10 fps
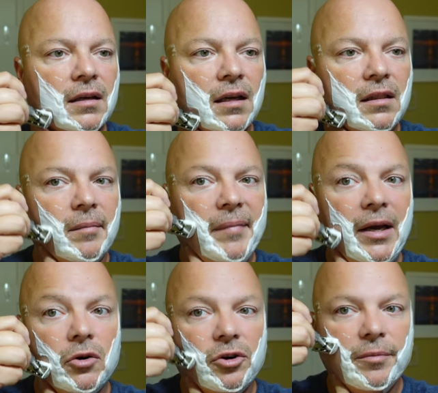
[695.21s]
And the
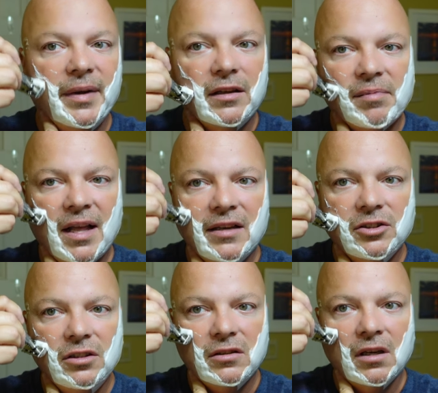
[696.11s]
Maol grooming
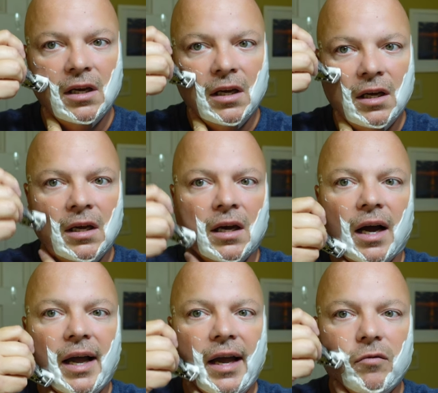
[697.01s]
splashes,
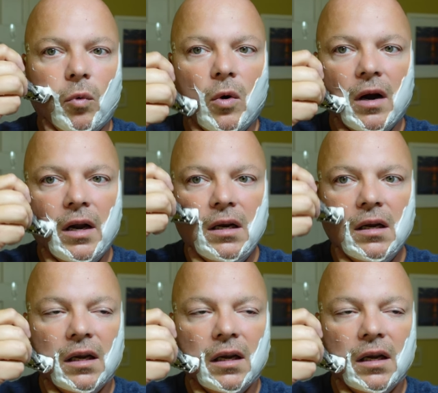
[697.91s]
I have one.